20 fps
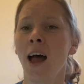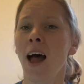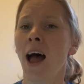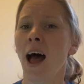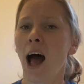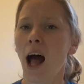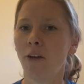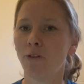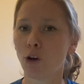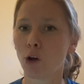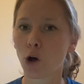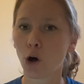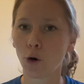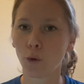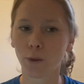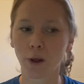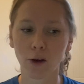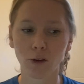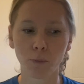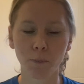Have you got all
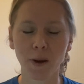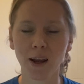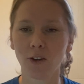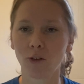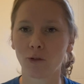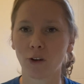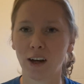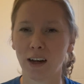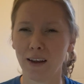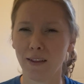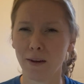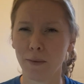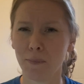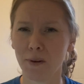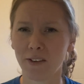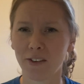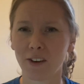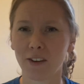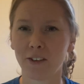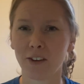those bits ready that
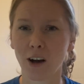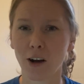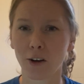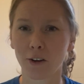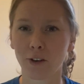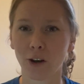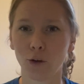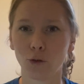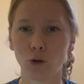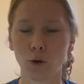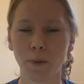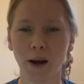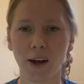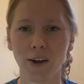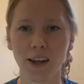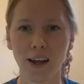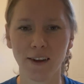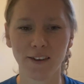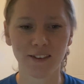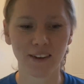Mister Doug told you
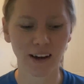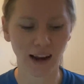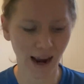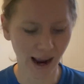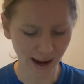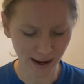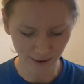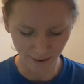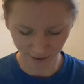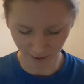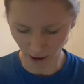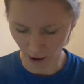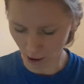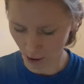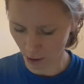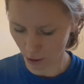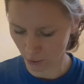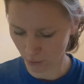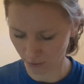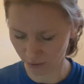about yesterday?
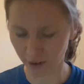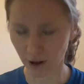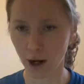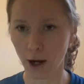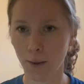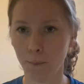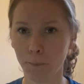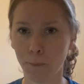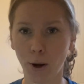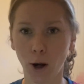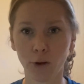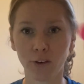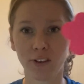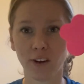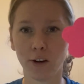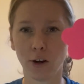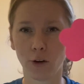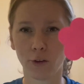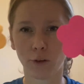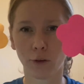So some post-it
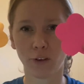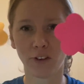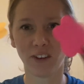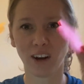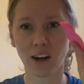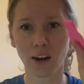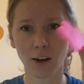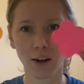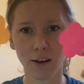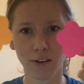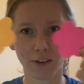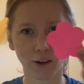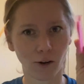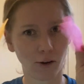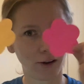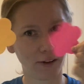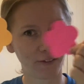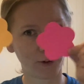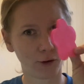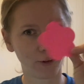notes or stickers. Oh,
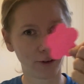I've got